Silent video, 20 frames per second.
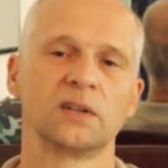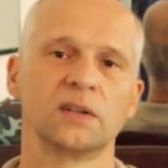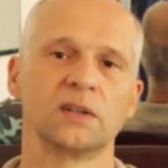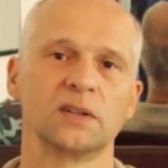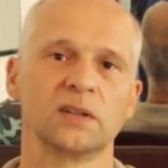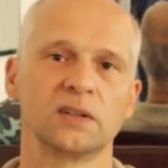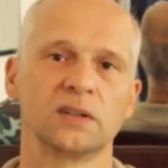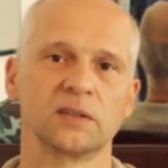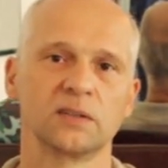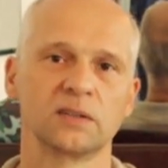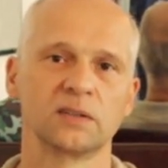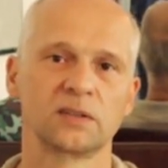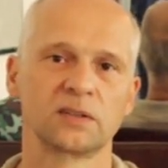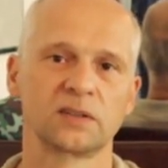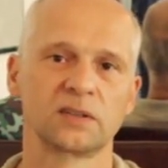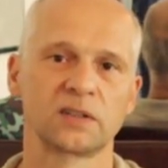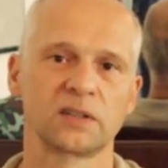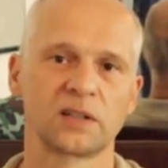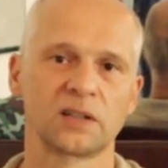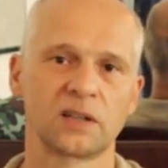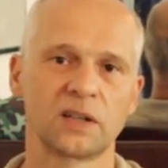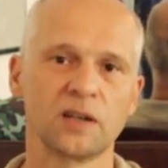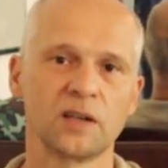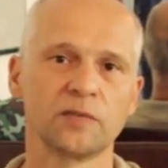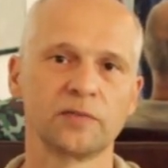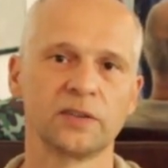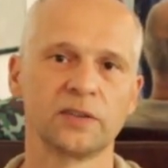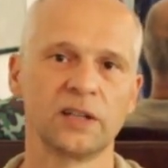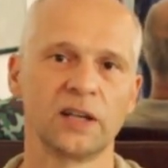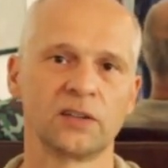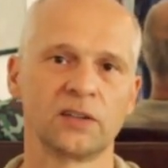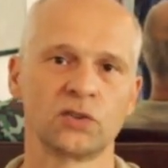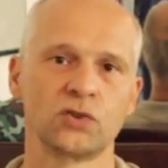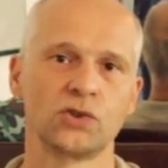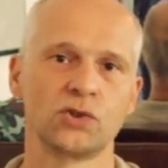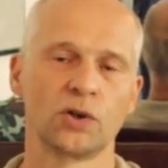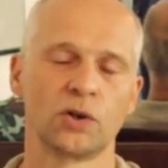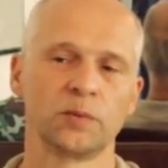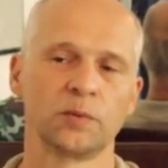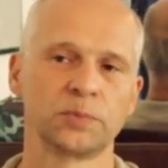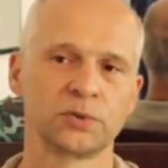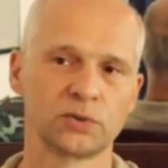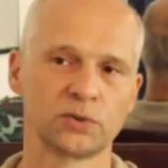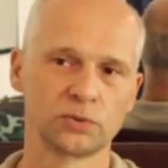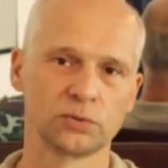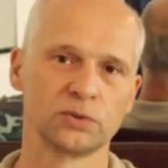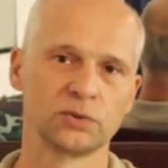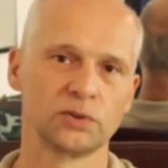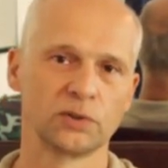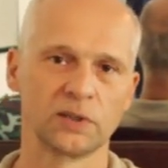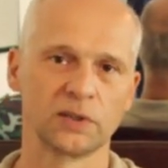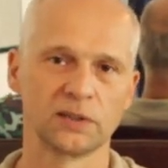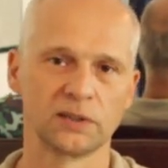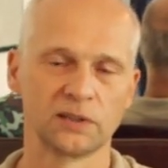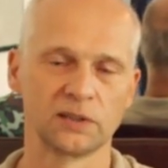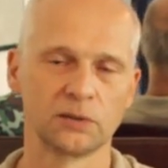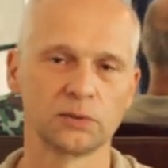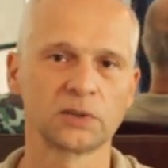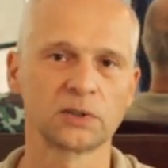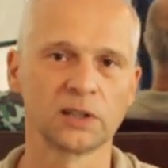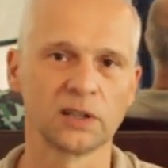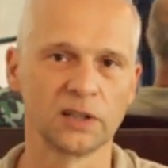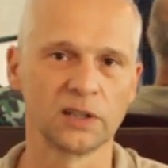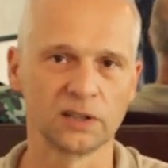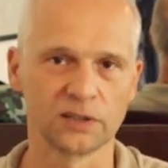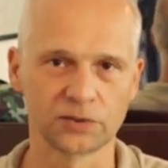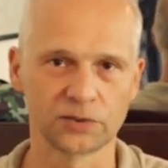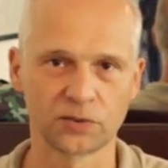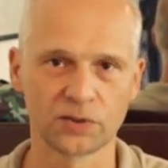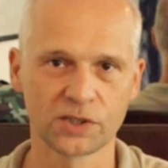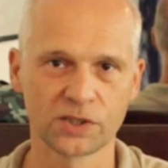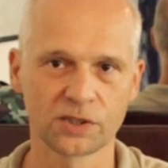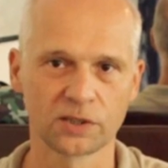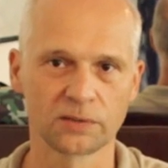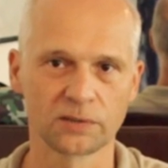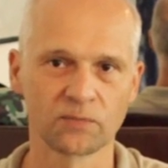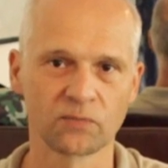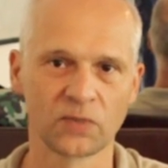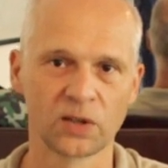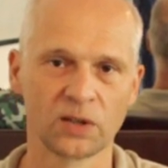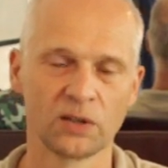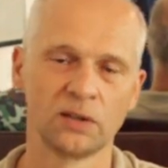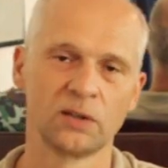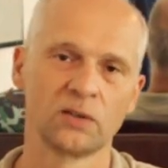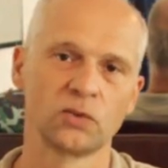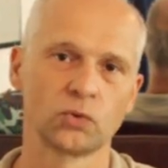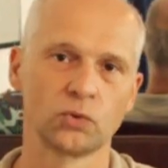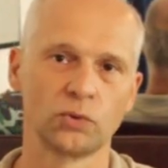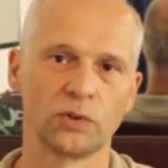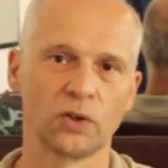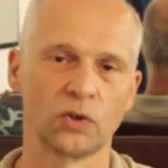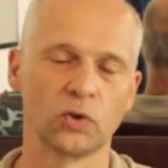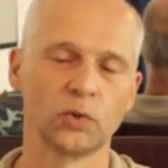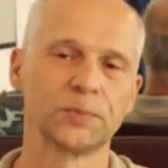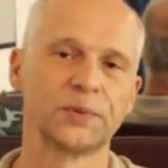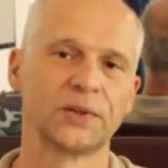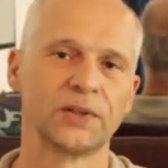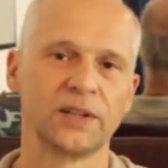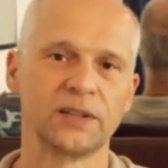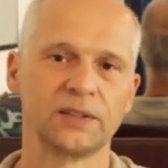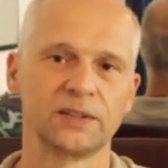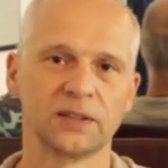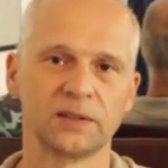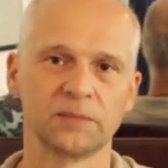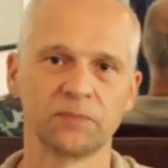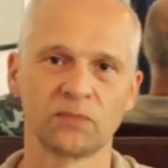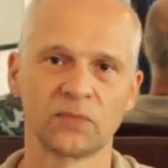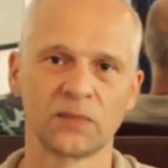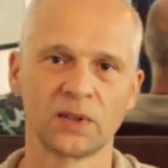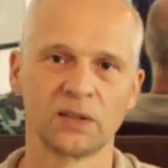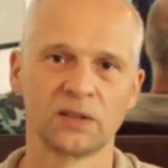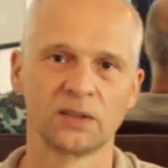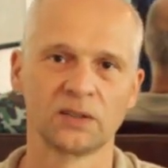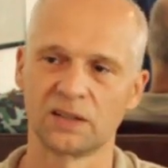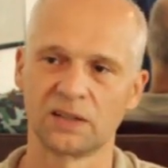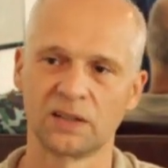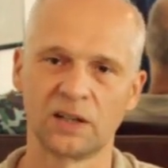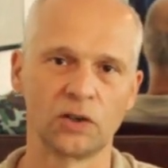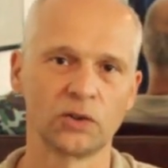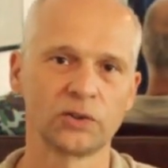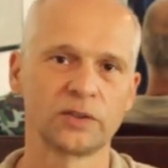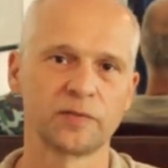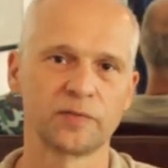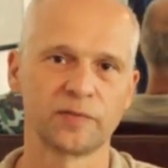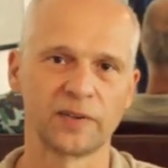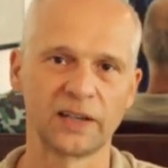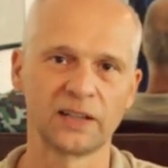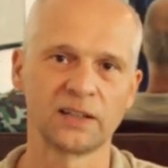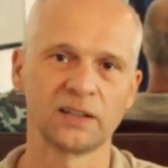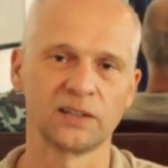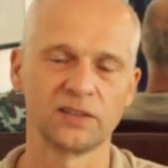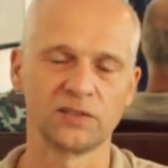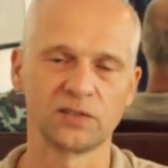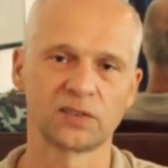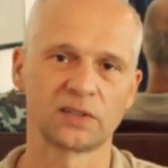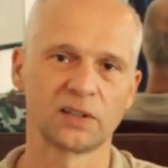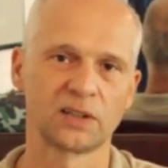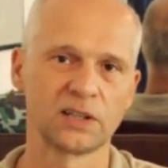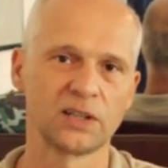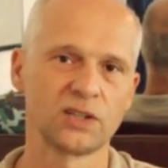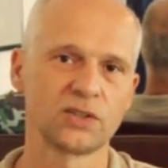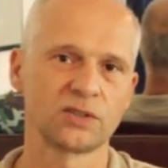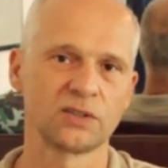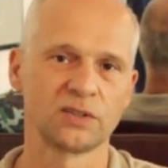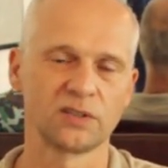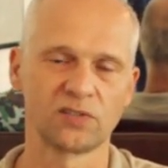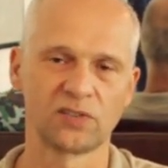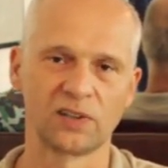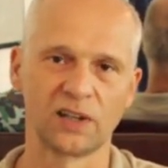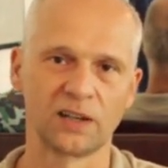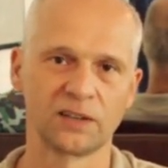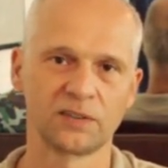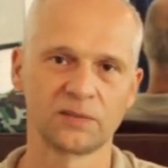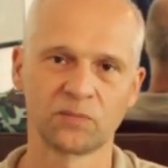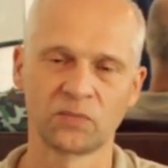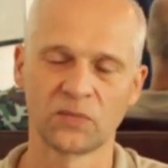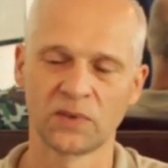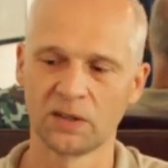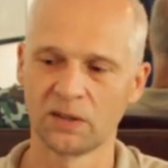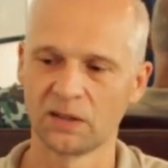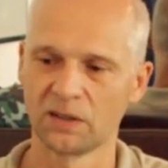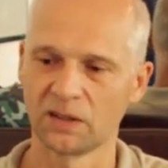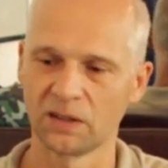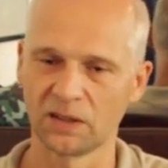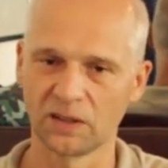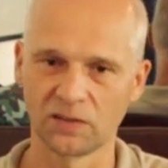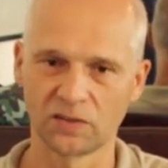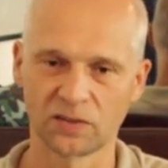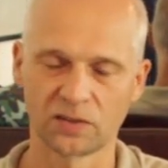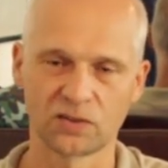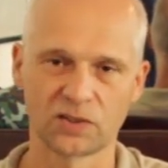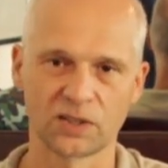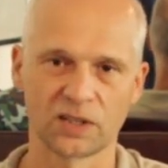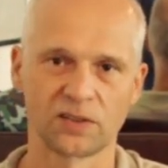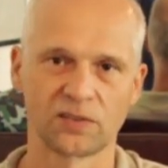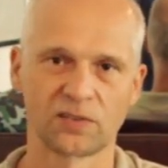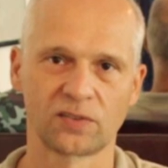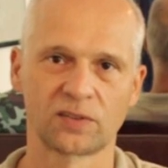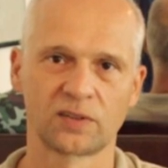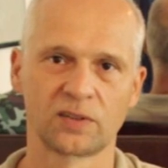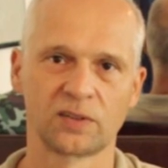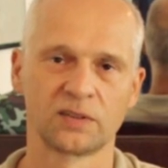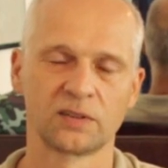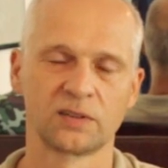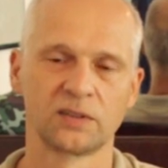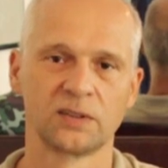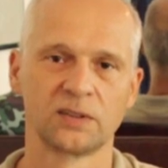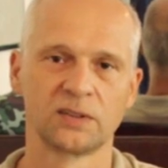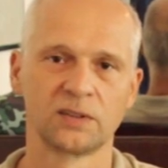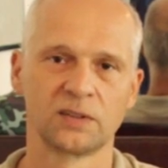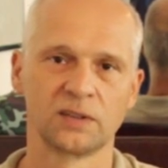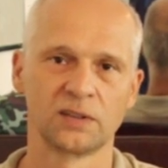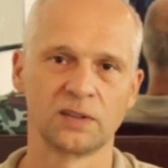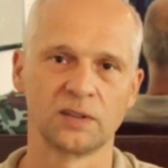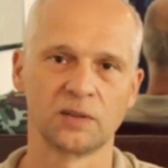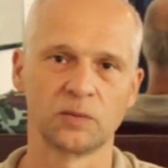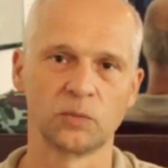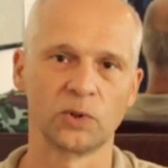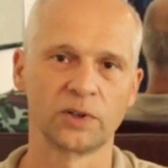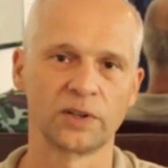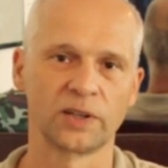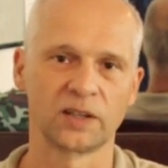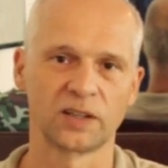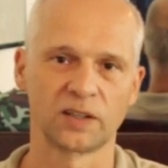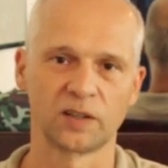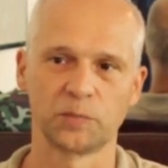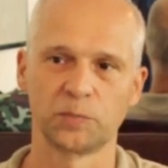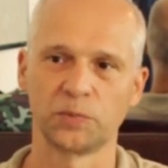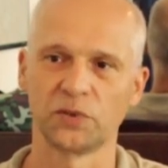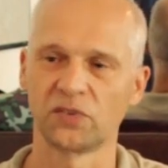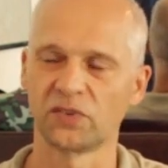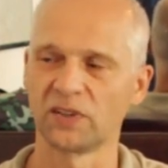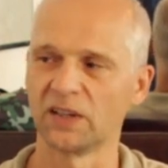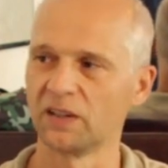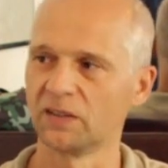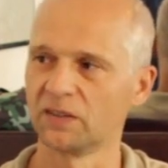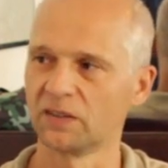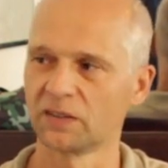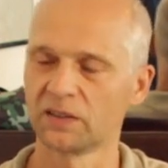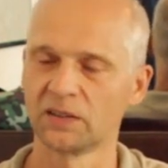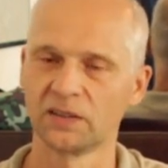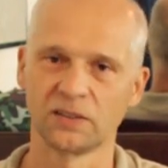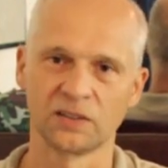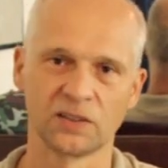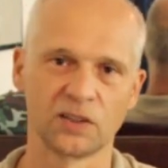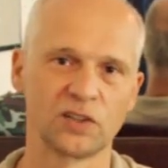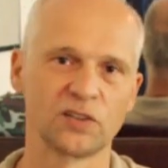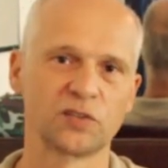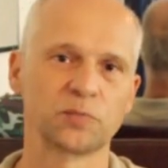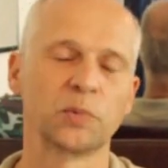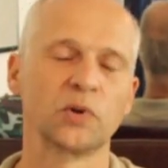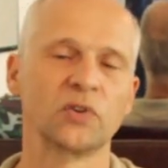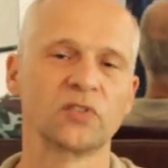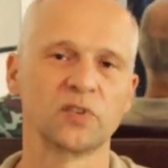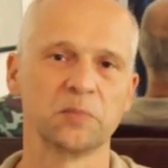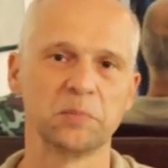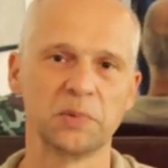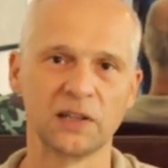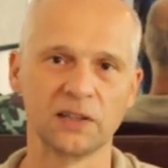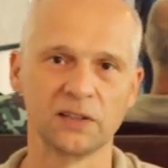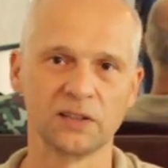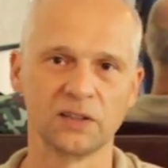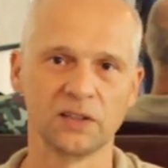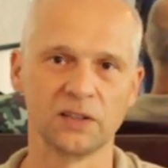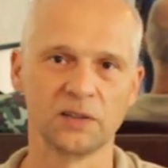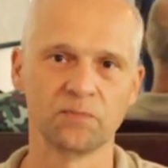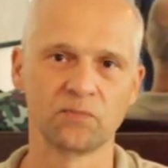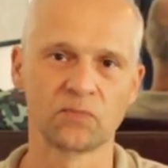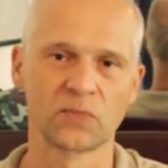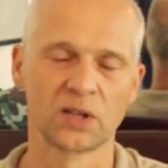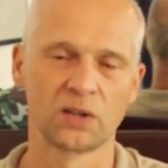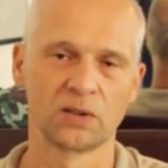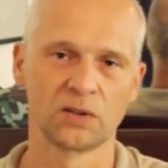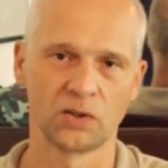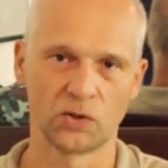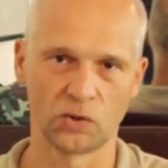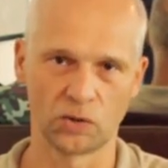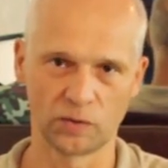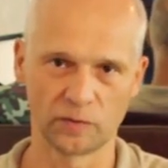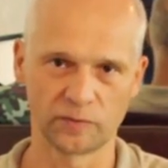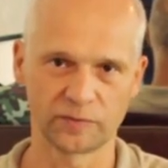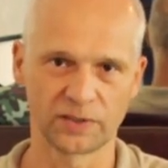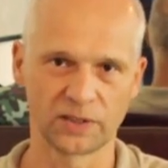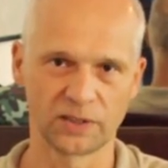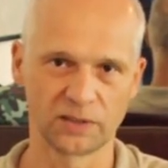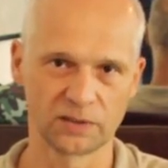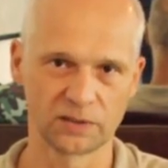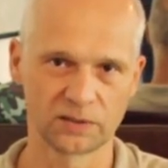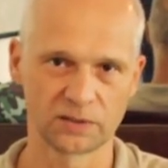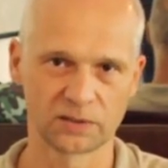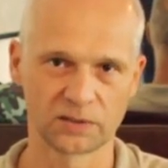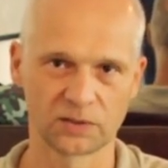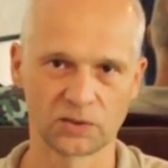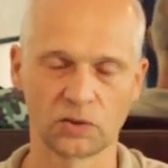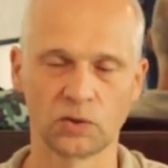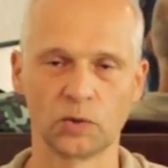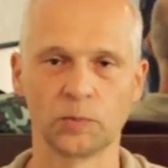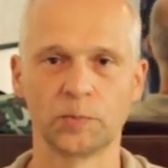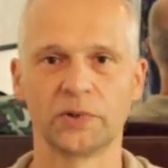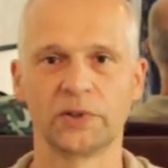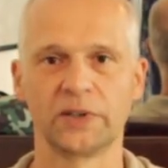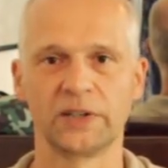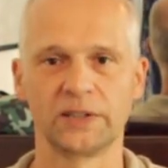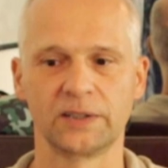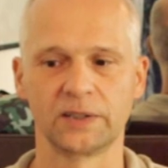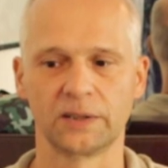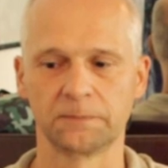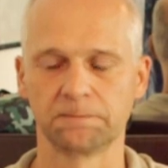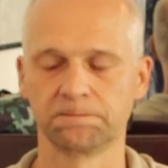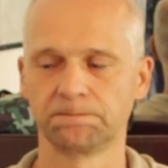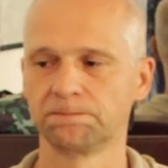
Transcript: uh, give that job to your local electrician, to the operator. How the final installation is done is just 100% uh, the responsibility of the operator.